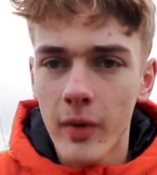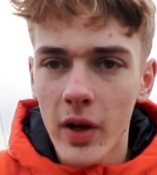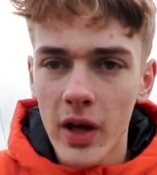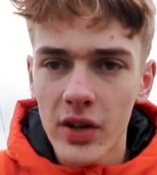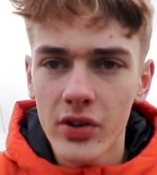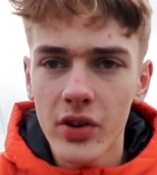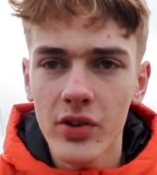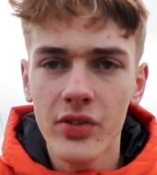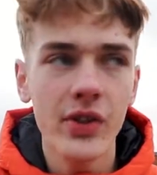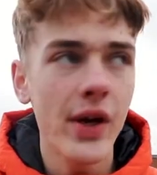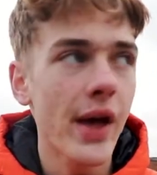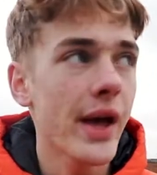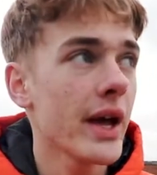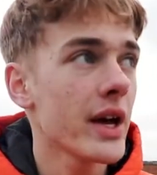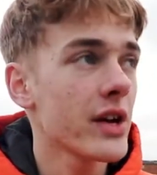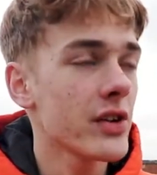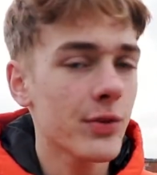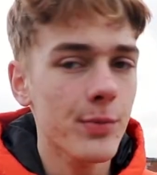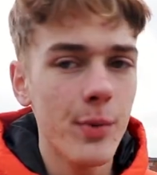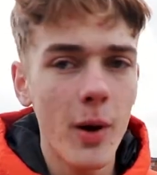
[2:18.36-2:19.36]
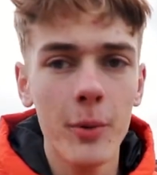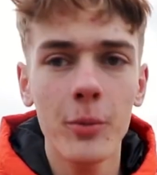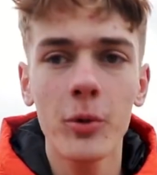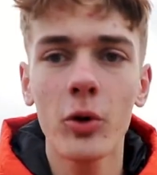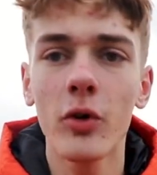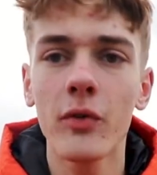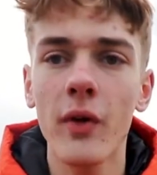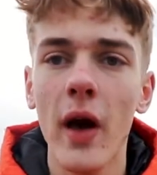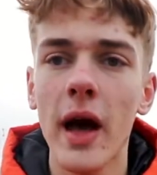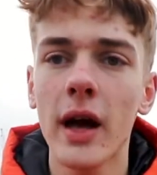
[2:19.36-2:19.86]
as I was saying, experiment
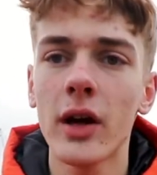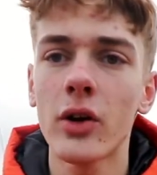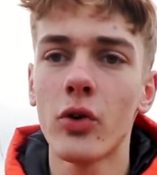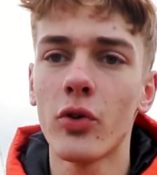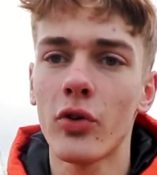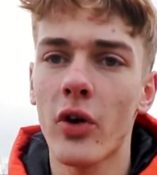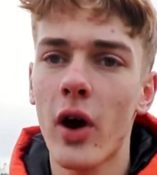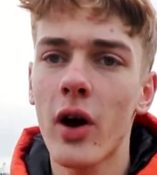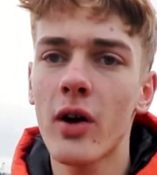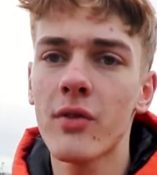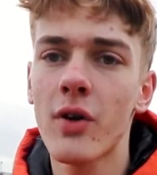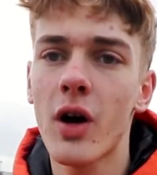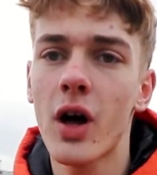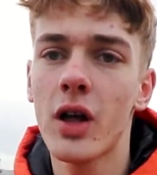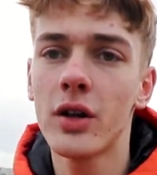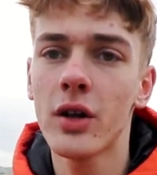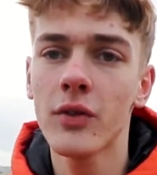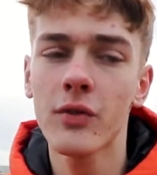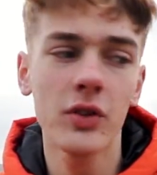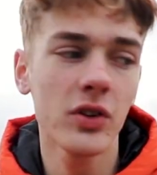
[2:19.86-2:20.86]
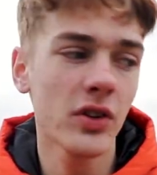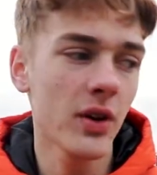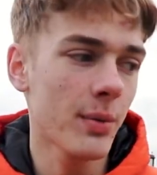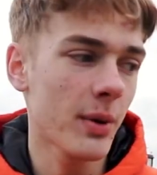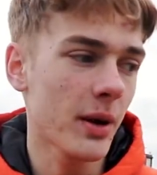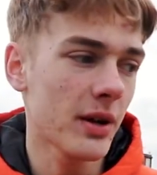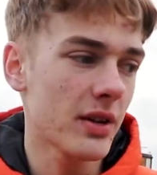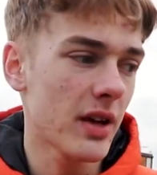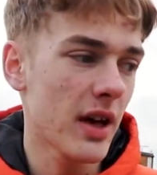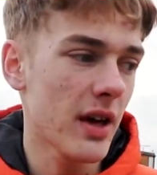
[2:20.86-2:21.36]
with angles. However, another tip
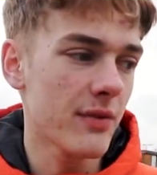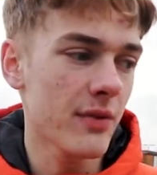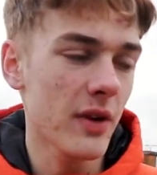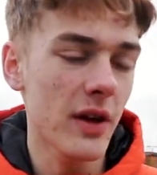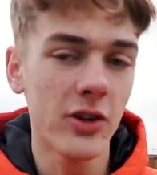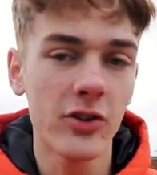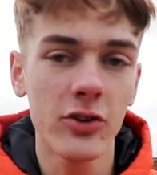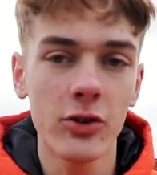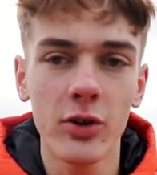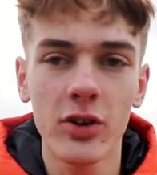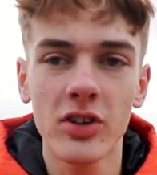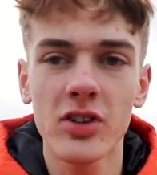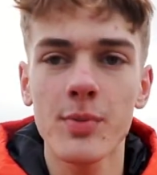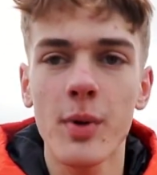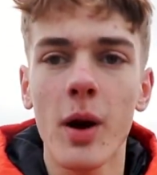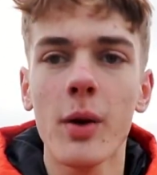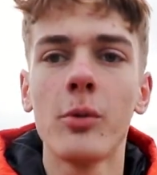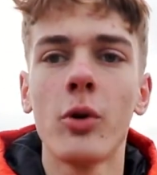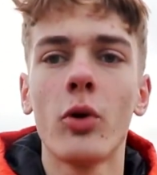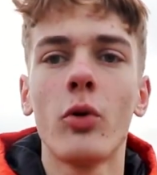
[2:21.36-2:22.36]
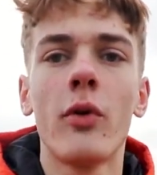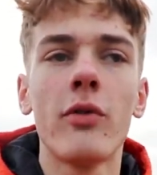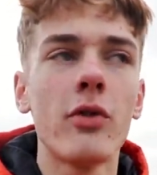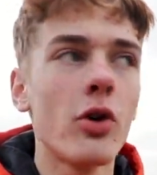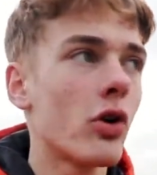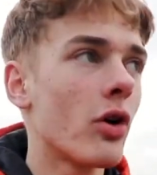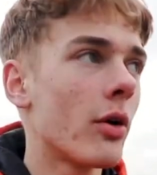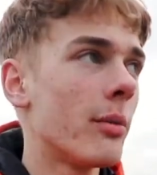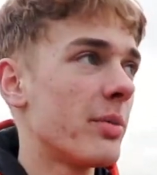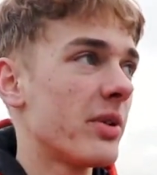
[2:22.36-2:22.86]
I'd give is to experiment with
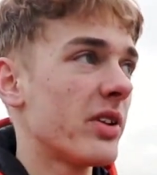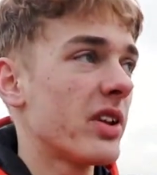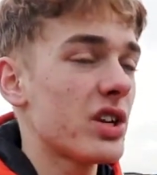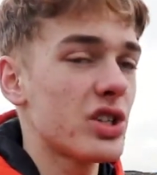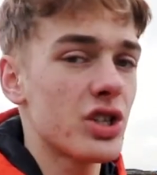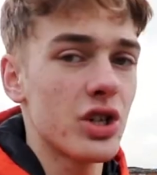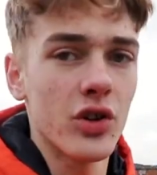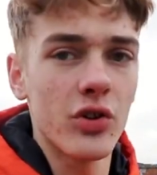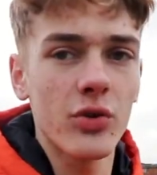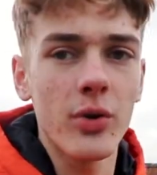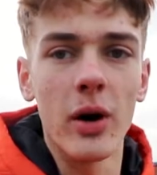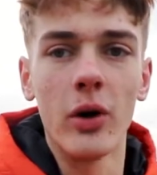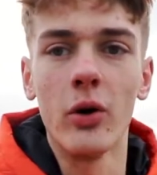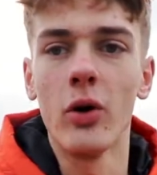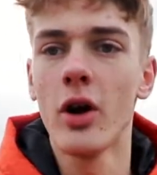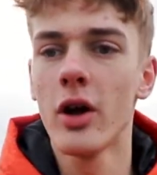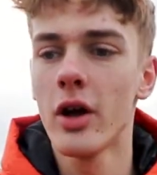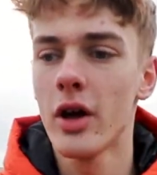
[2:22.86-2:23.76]
your composition as well.